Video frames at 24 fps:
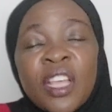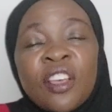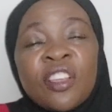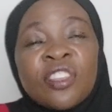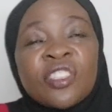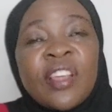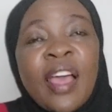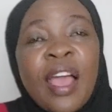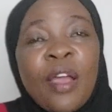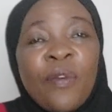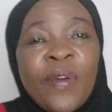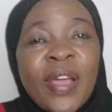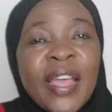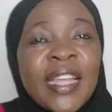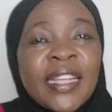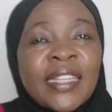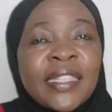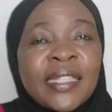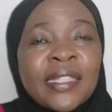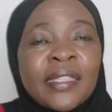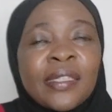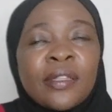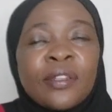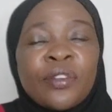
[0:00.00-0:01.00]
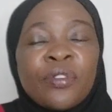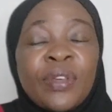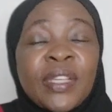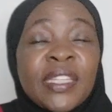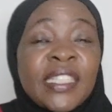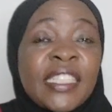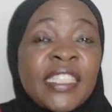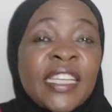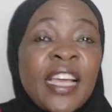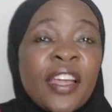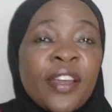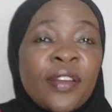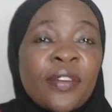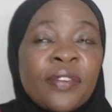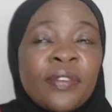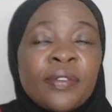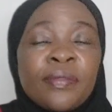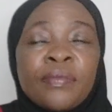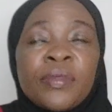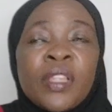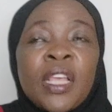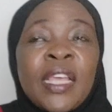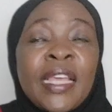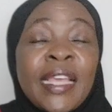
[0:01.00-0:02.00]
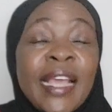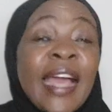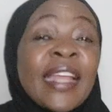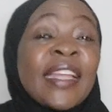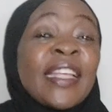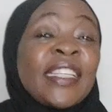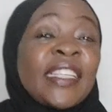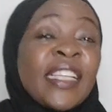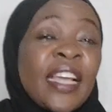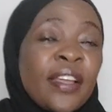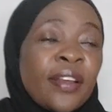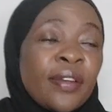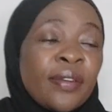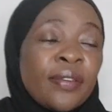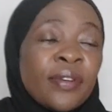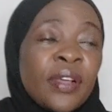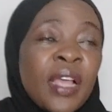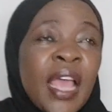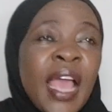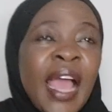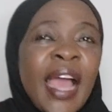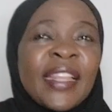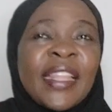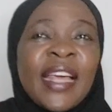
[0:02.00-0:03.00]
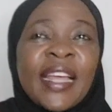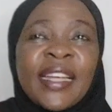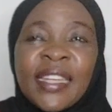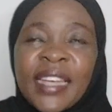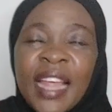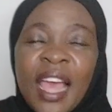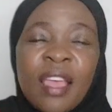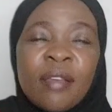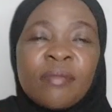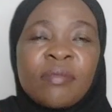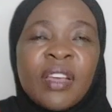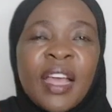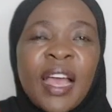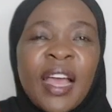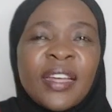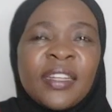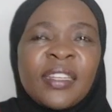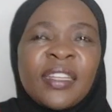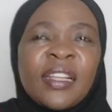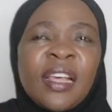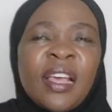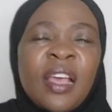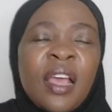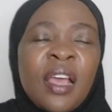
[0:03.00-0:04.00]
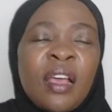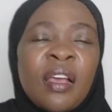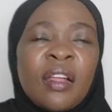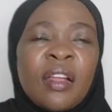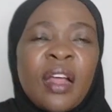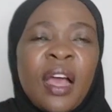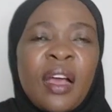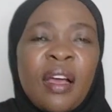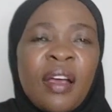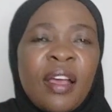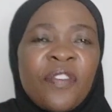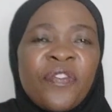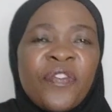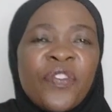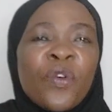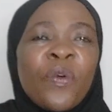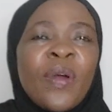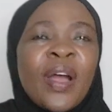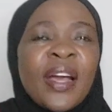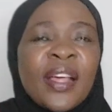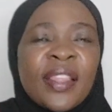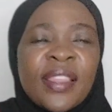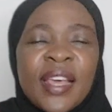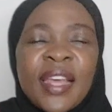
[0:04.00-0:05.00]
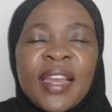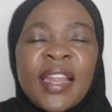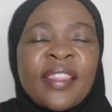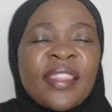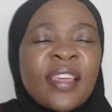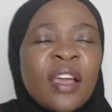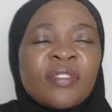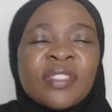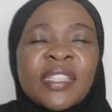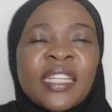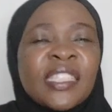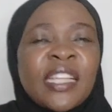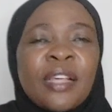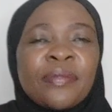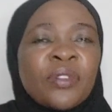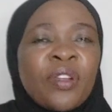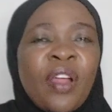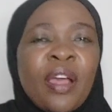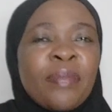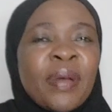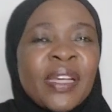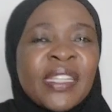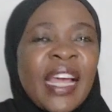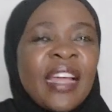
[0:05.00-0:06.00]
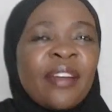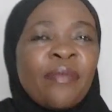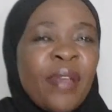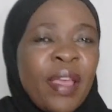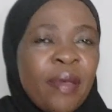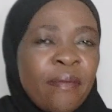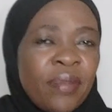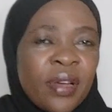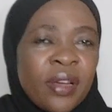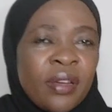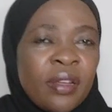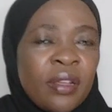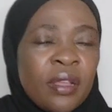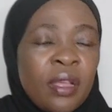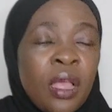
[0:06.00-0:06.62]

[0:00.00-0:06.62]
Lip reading: So I went to his channel. He had a channel. At that time, we had a fewer than 1,000 subscribers, I remember.